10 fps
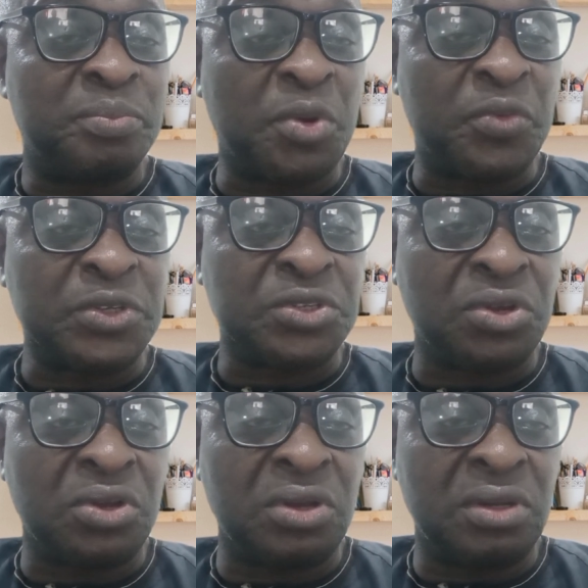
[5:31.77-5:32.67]

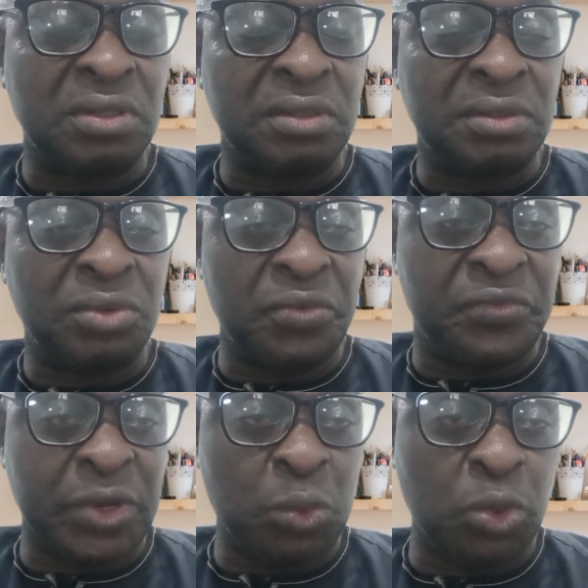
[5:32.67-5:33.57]
Professor
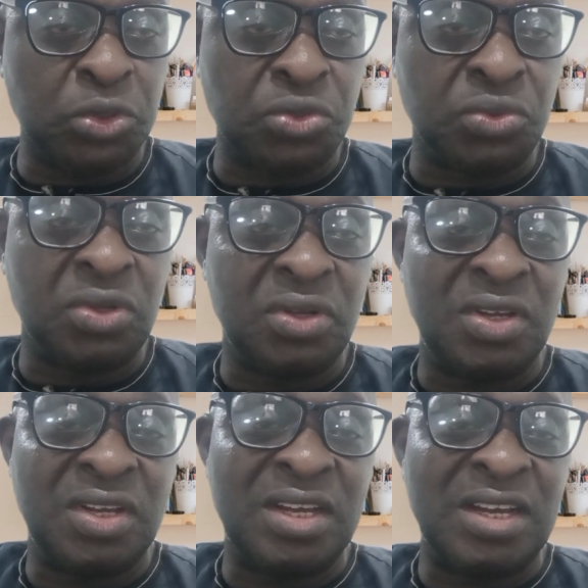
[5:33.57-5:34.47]
Humphrey Nwosu,
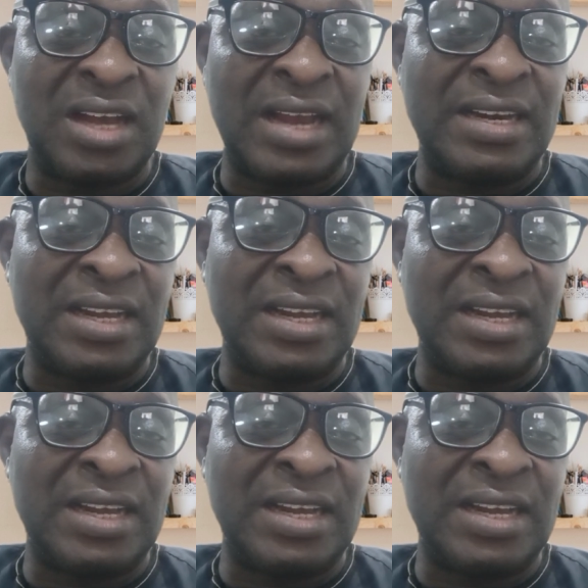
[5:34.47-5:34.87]
and